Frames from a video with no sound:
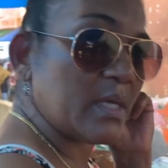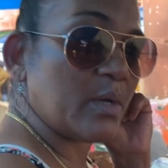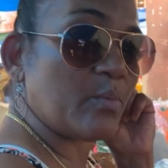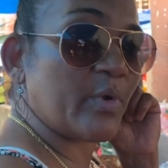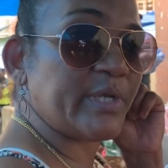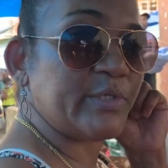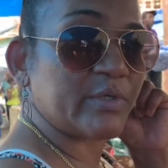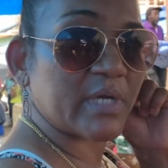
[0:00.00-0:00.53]

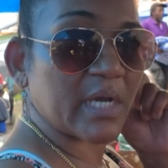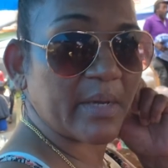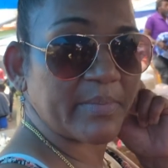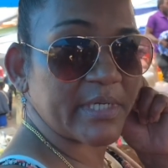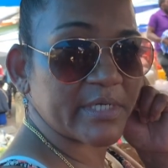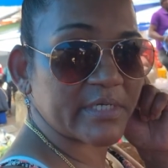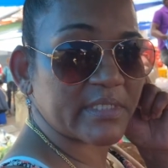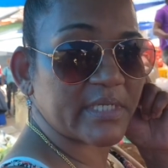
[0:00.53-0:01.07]
When you come
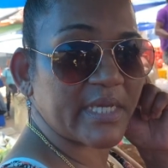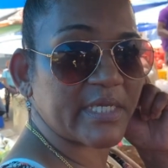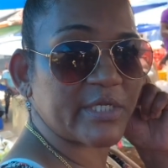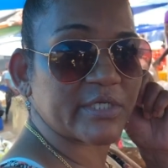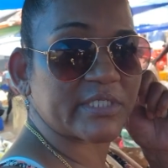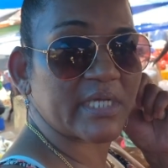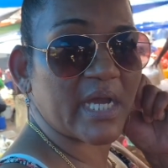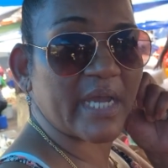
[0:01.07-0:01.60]
here, take
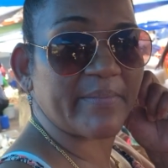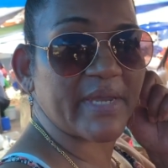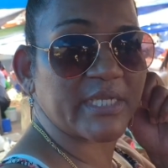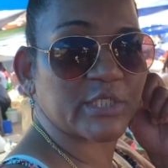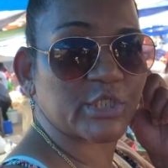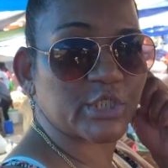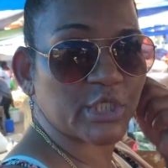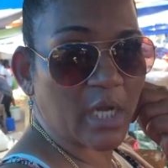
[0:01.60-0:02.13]
your time
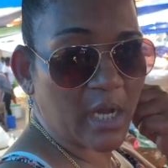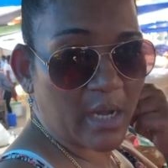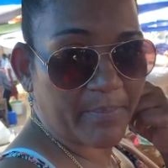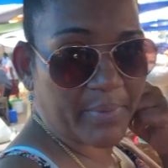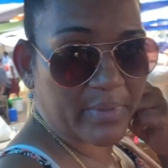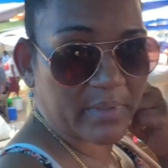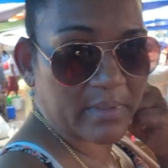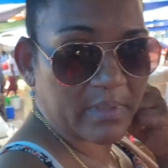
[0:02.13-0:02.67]
and shop.
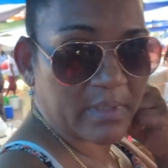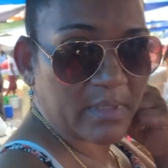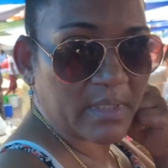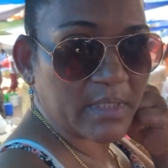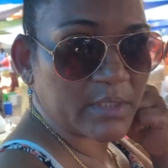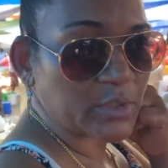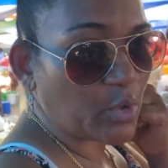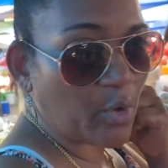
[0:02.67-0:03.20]

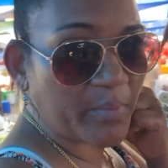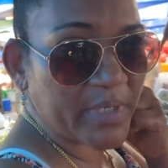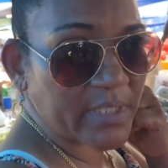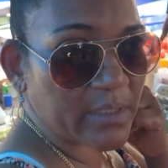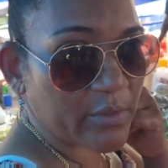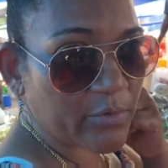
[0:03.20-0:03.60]
Don't be in a